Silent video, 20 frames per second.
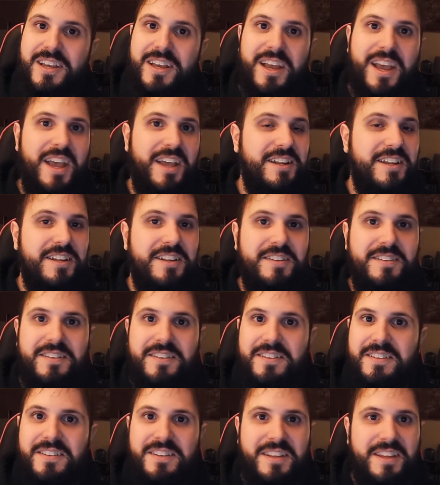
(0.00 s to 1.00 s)
and
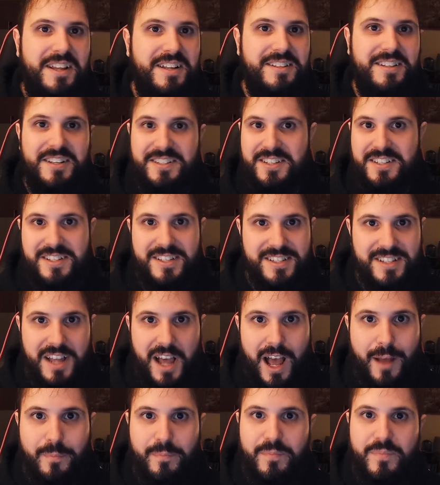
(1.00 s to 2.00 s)
it doesn't
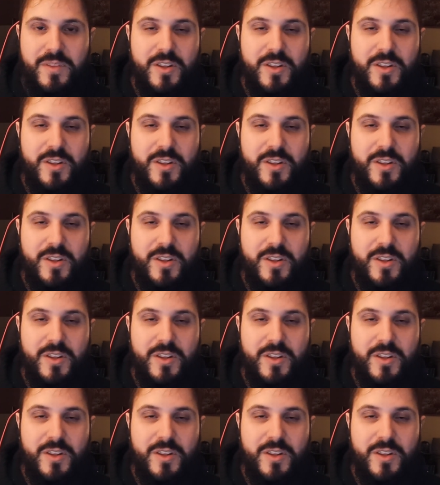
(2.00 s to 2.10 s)
stop.